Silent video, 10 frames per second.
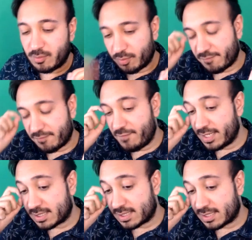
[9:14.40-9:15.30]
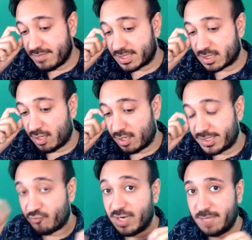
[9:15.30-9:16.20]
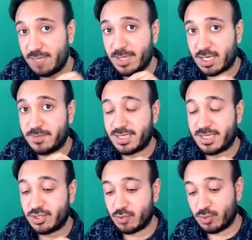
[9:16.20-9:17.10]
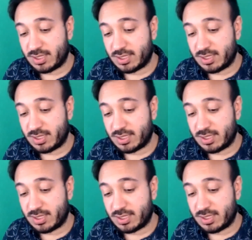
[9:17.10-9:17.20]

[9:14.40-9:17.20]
The first time this started to really pick up attention